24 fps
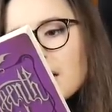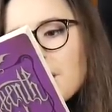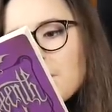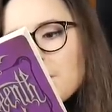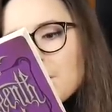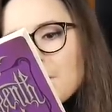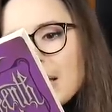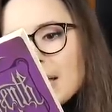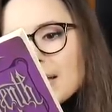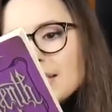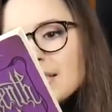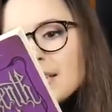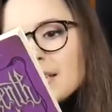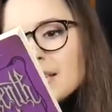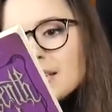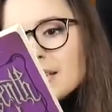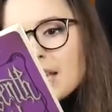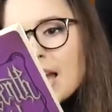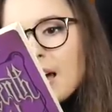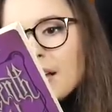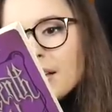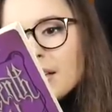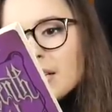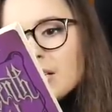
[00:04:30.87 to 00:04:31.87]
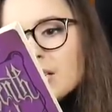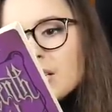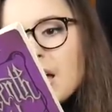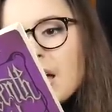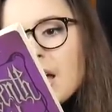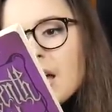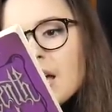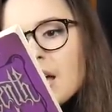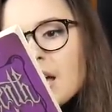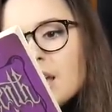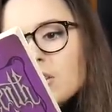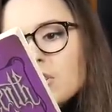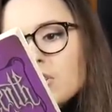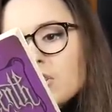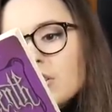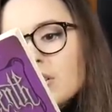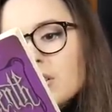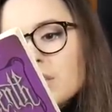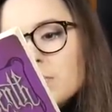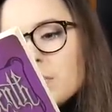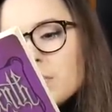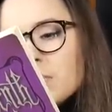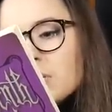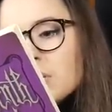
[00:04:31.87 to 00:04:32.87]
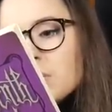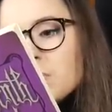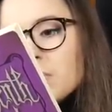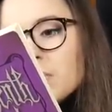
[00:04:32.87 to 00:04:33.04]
amazing talent, and she's supposed to